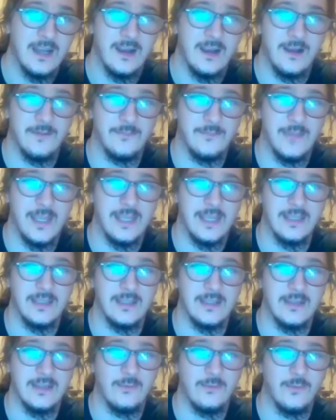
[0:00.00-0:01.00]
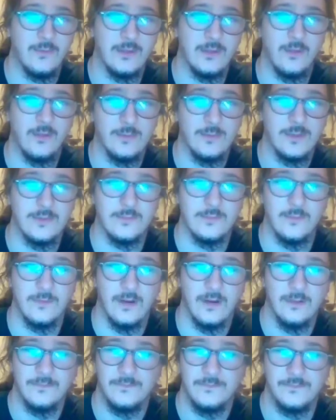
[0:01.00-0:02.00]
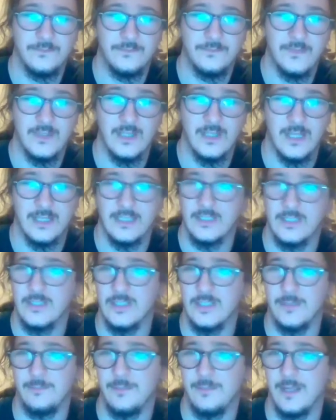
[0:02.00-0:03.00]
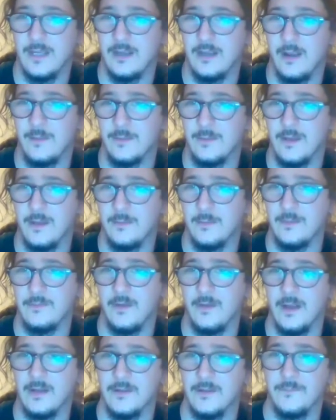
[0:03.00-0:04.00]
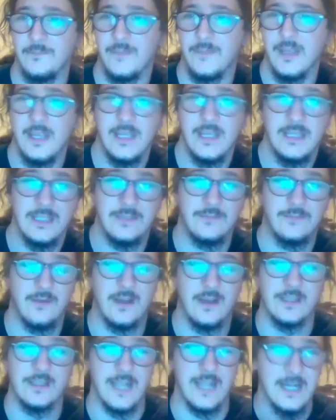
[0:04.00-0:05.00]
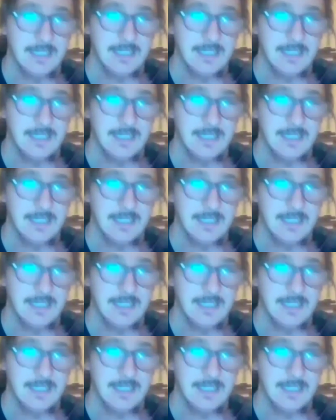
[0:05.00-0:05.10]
And with Norma Dumont, I think she's a big up-and-coming fighter. This fight's